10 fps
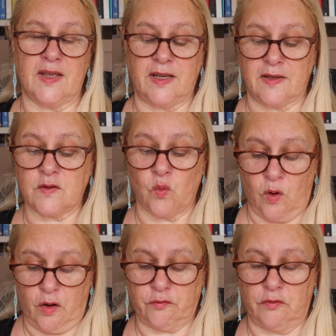It's
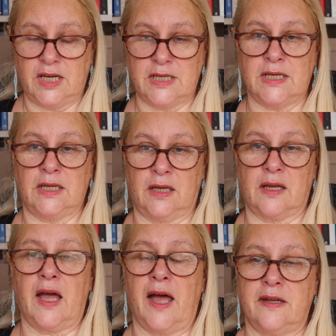worth
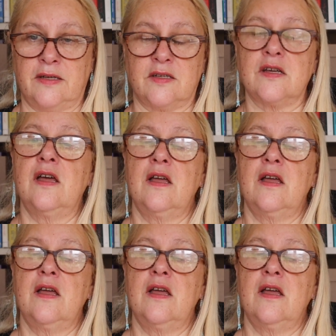reading and